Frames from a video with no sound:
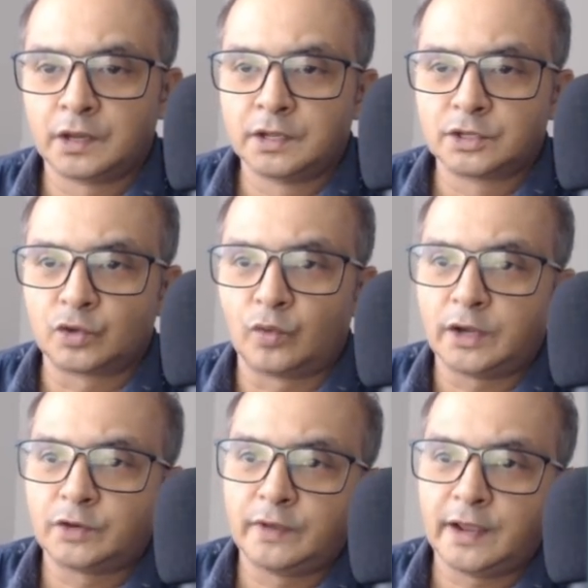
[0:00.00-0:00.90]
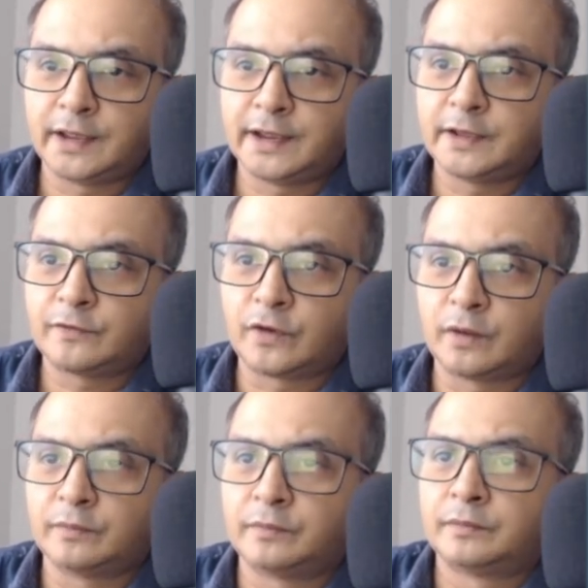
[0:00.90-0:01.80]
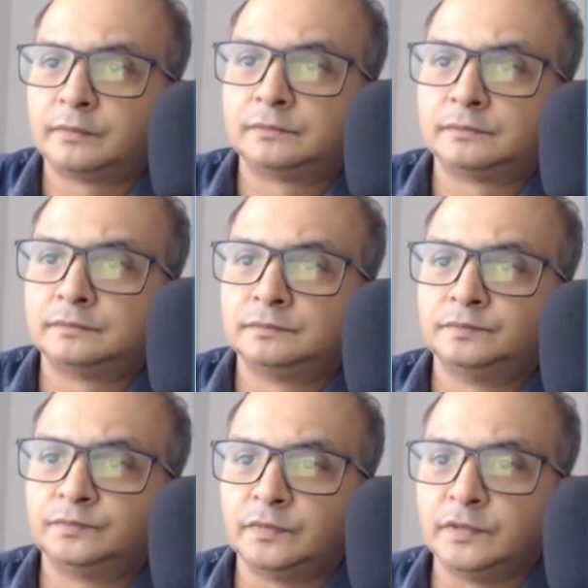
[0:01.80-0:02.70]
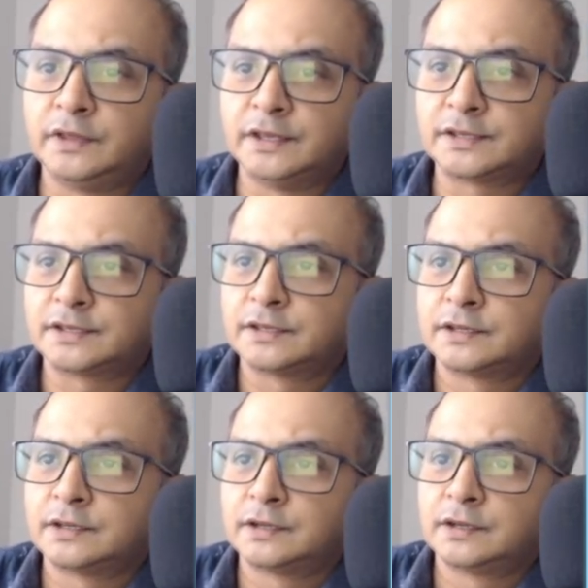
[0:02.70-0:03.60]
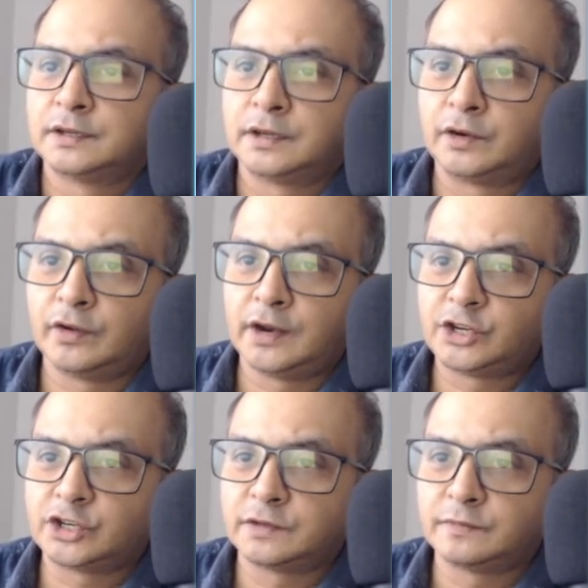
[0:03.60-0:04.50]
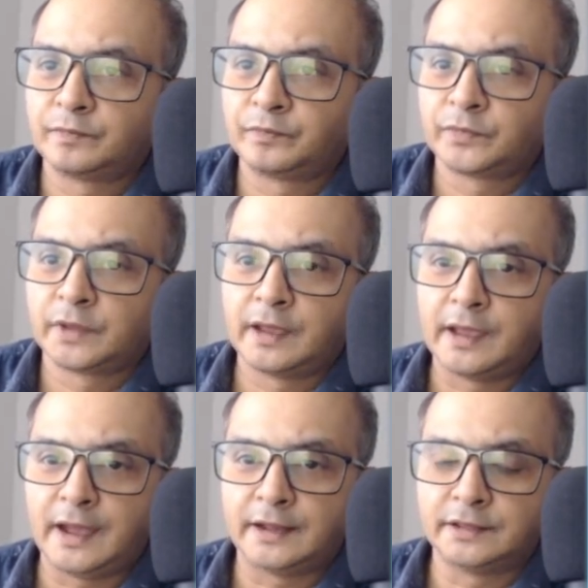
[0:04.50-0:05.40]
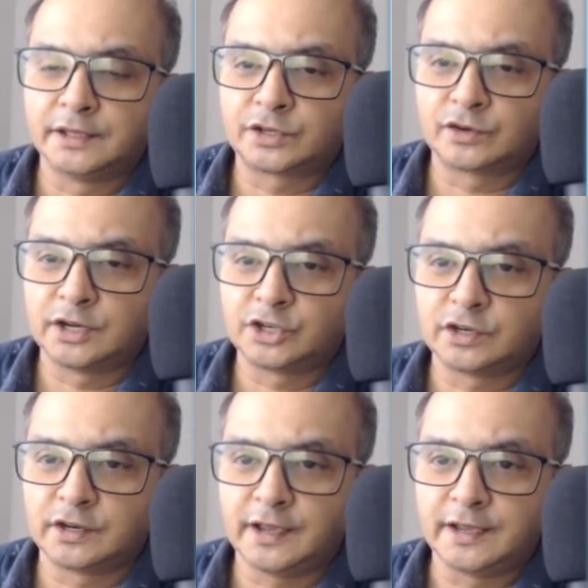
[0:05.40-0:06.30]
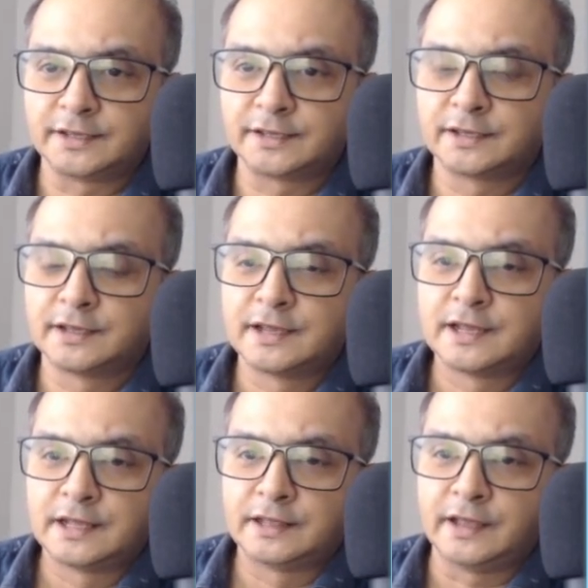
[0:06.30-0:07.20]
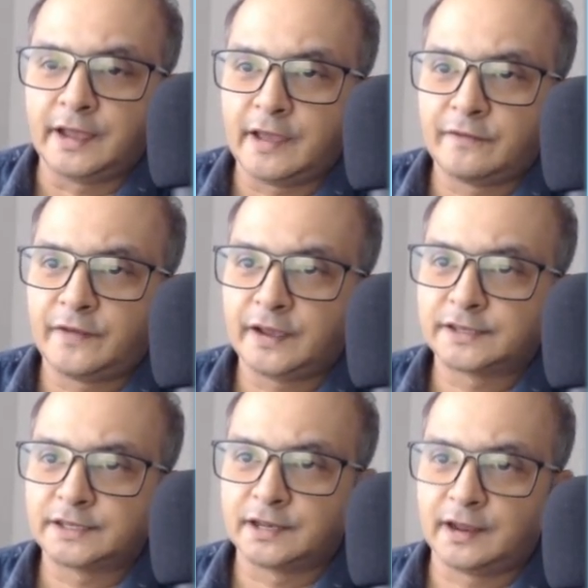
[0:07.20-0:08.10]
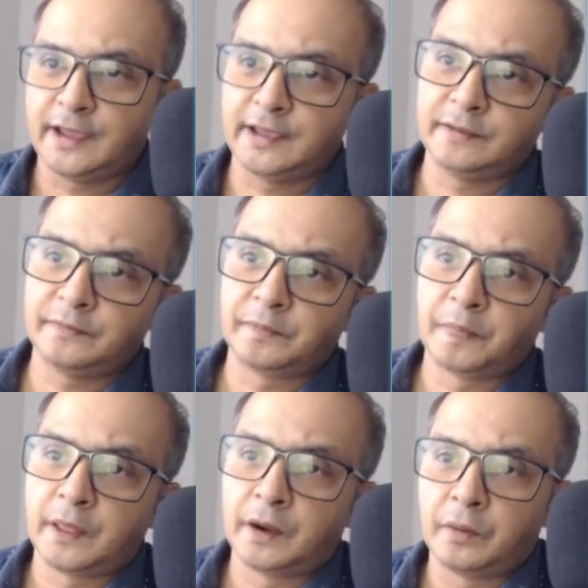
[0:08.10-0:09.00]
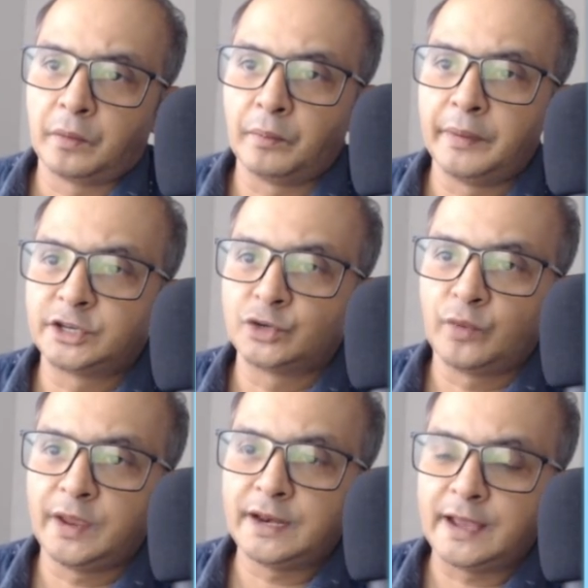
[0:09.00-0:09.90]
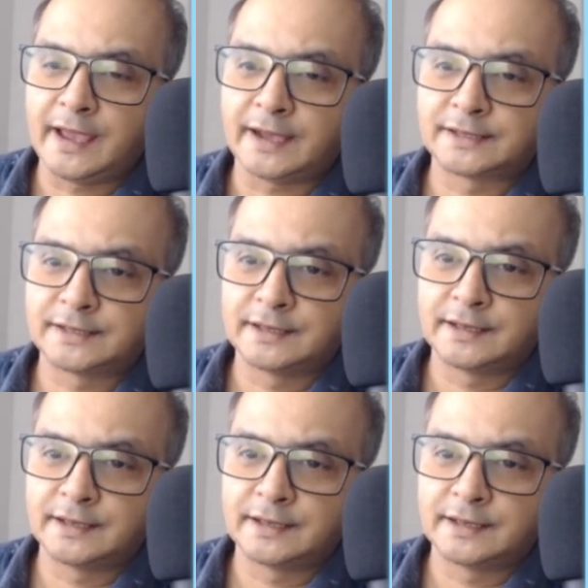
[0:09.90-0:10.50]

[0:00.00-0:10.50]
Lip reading: So what we are getting from this relation and this relation is the fx is lying between x